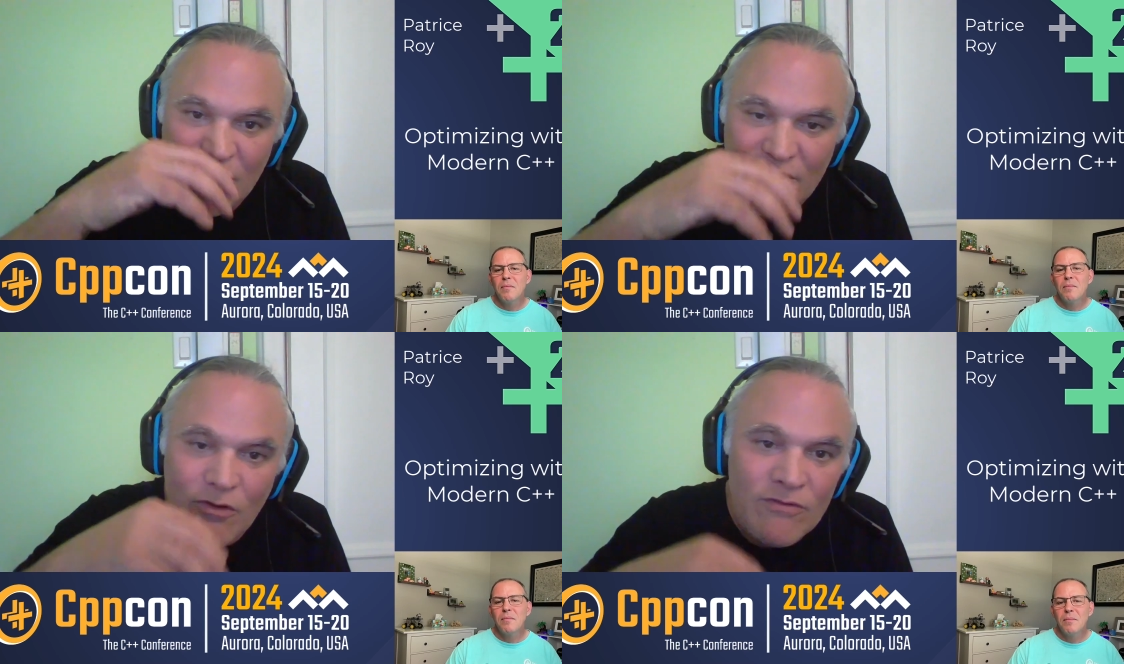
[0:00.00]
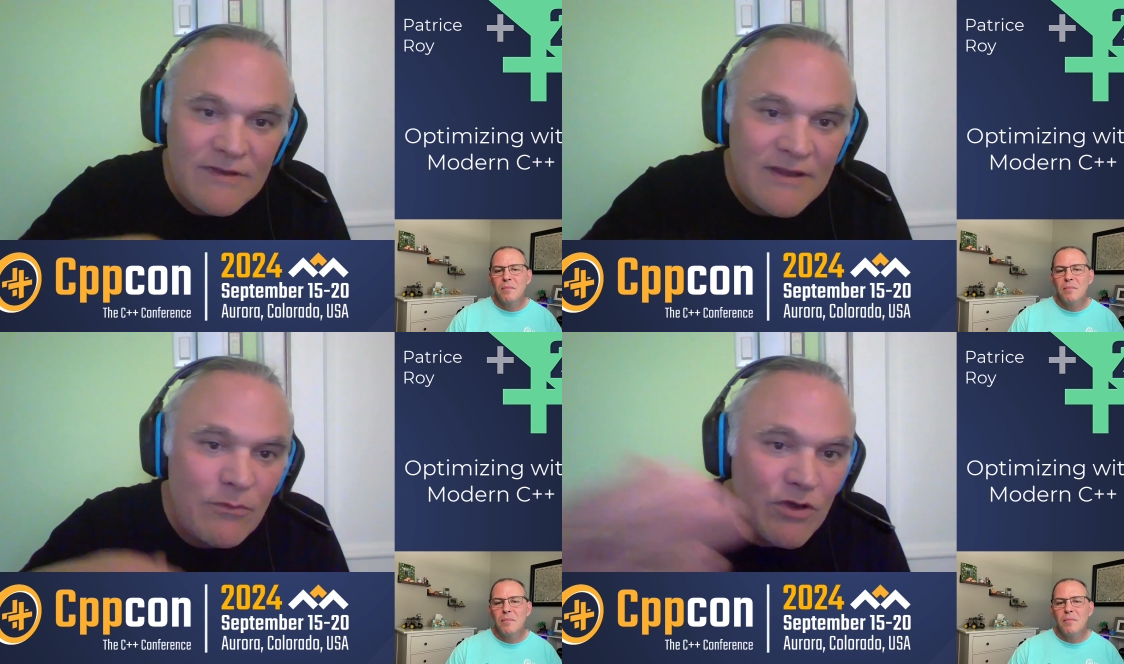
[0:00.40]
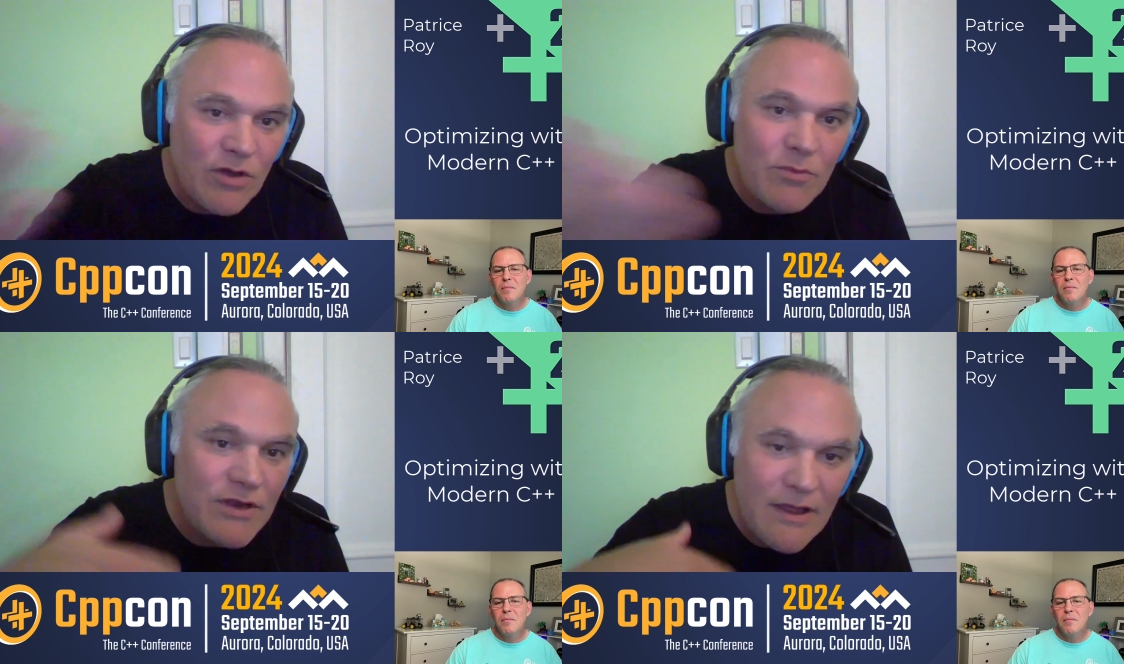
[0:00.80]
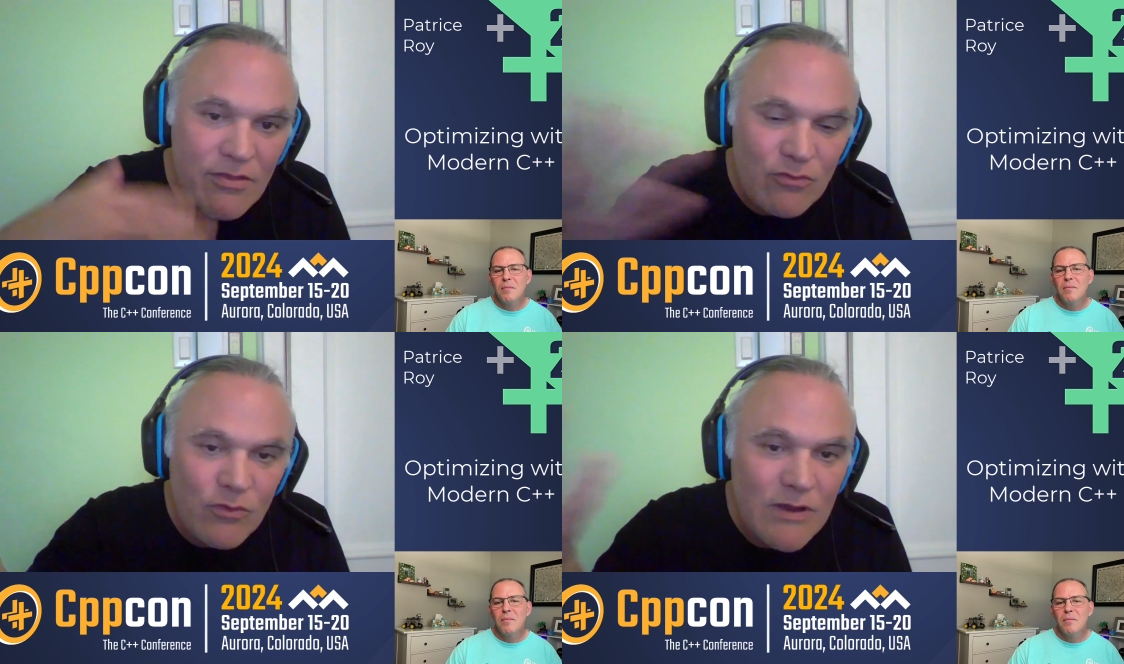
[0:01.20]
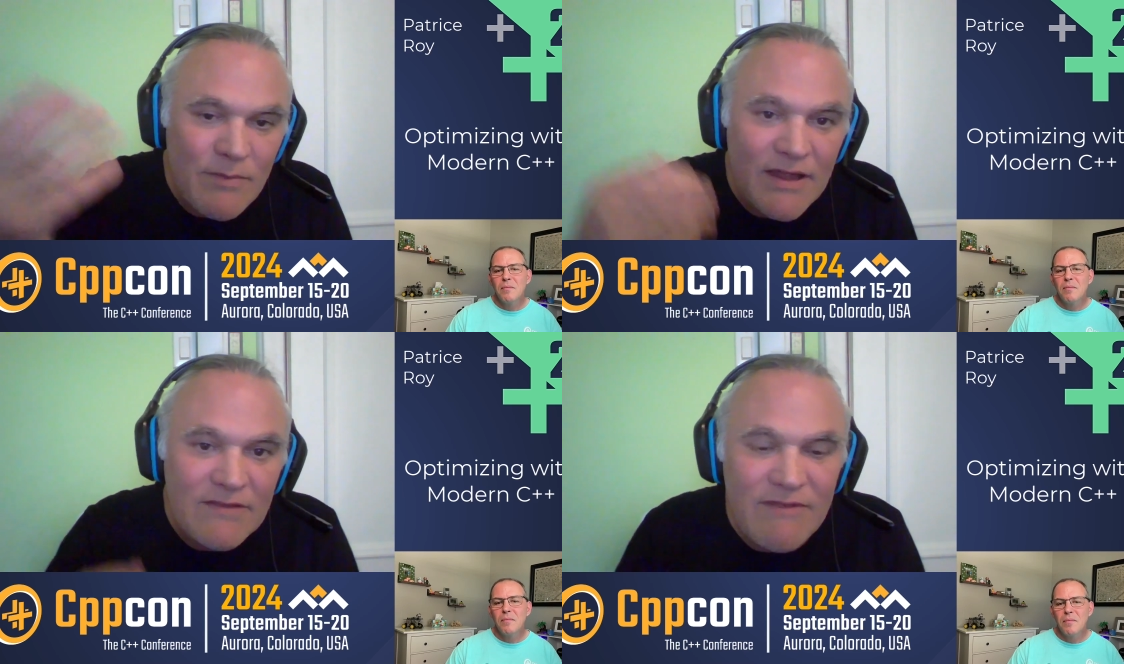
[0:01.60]
Speaker 1: returns, and then we communicate through
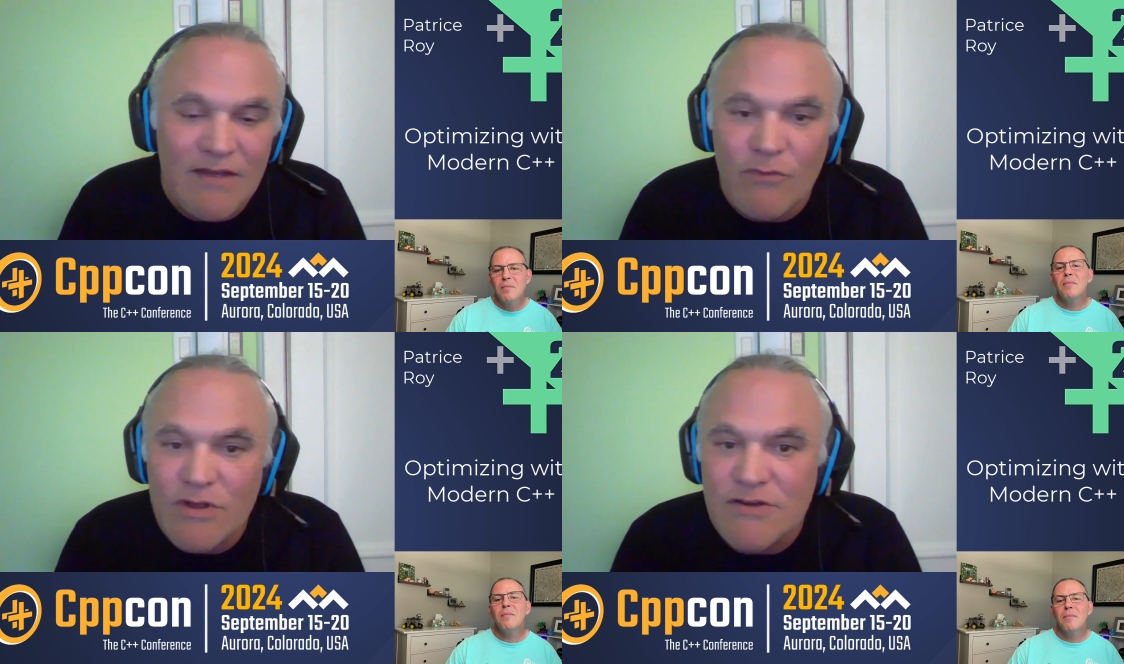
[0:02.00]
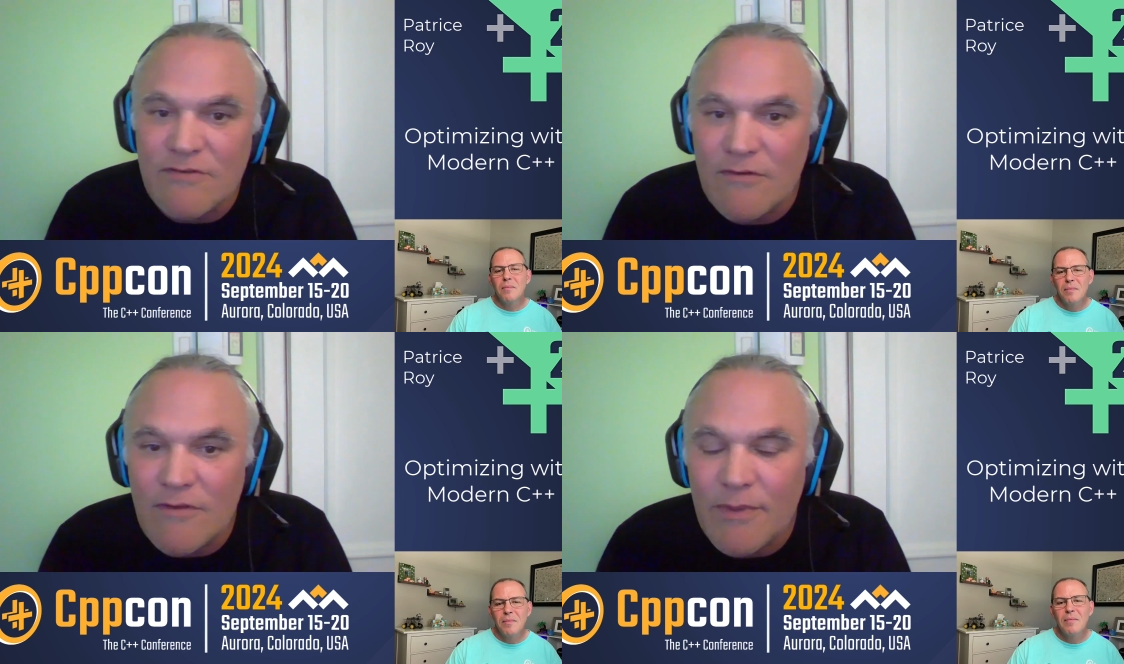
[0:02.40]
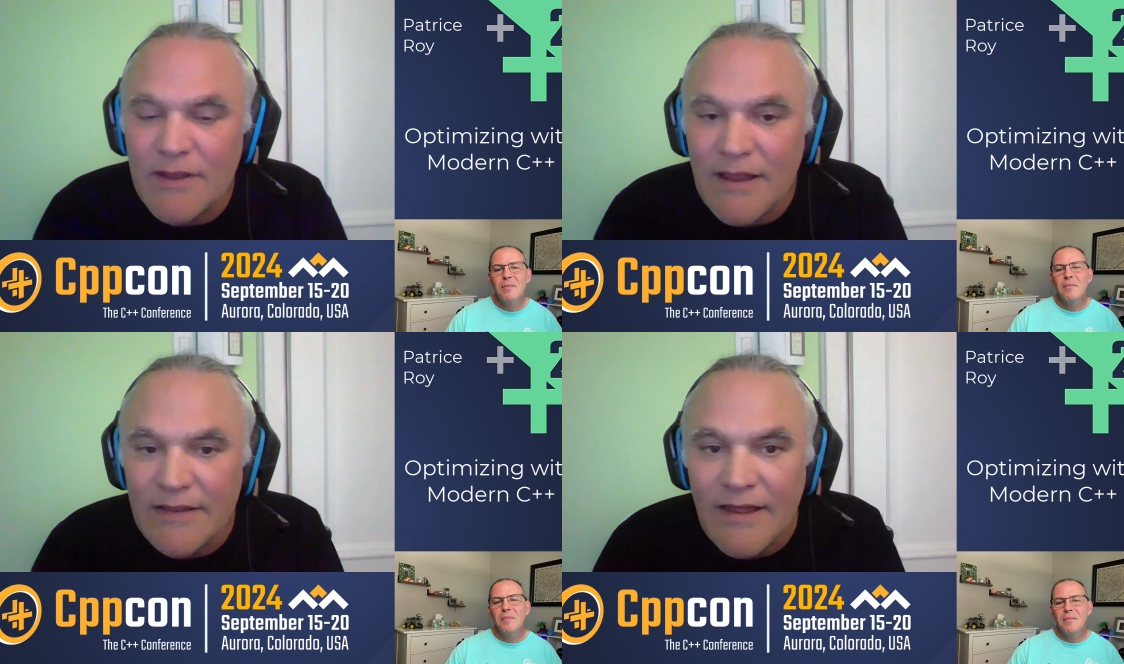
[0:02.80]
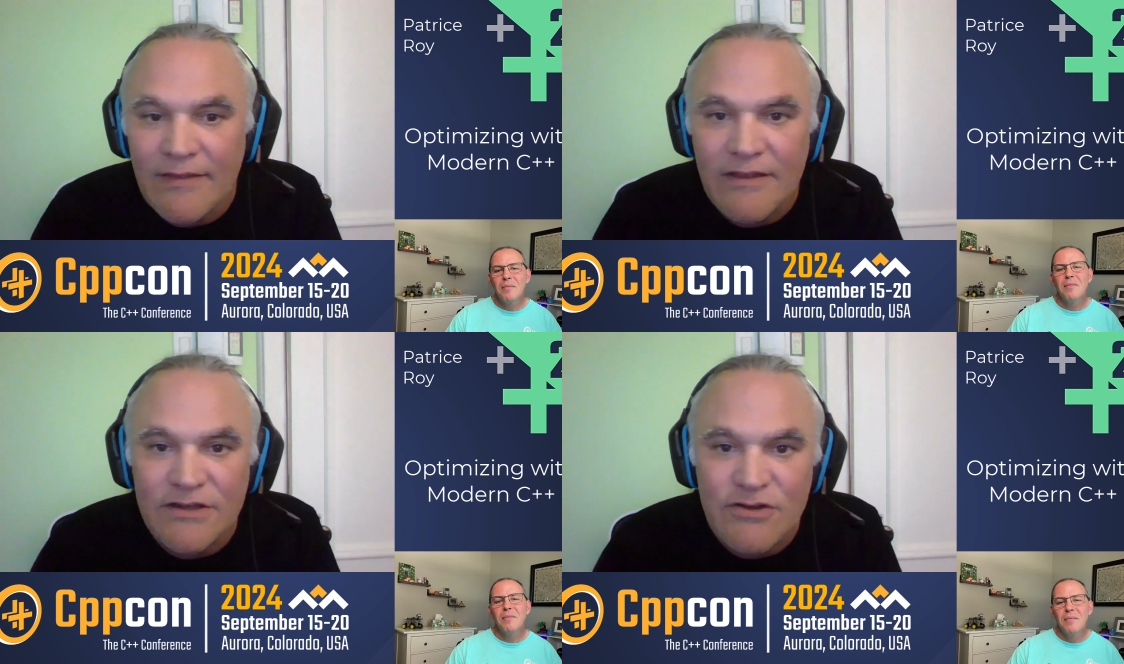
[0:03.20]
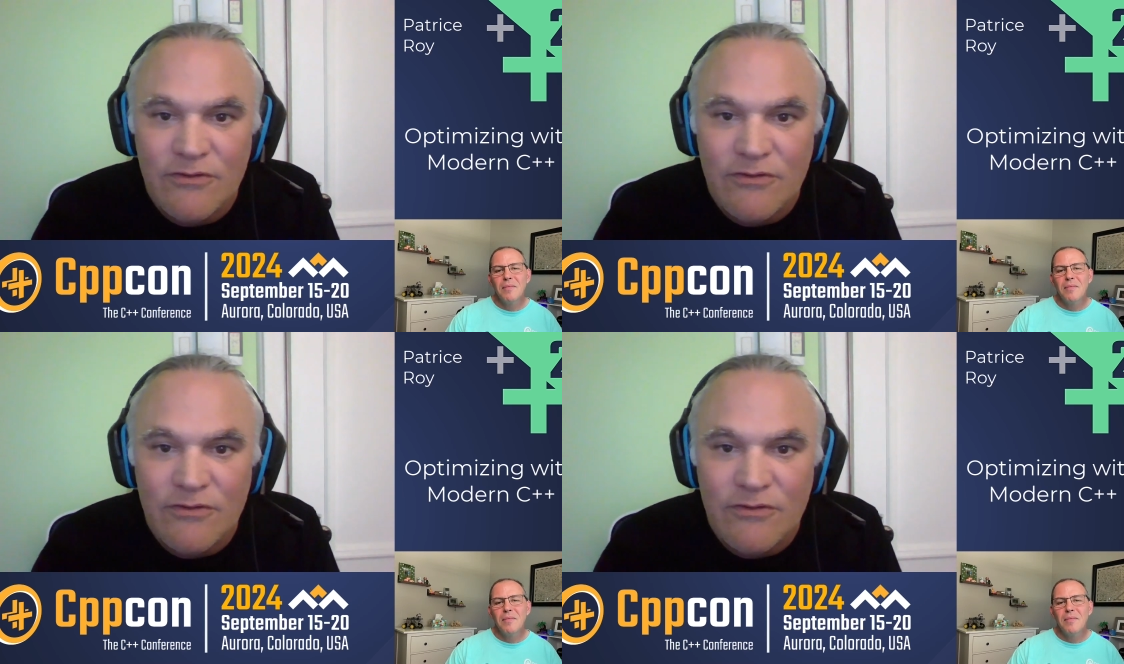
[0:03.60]
email if they have questions or something like that. That just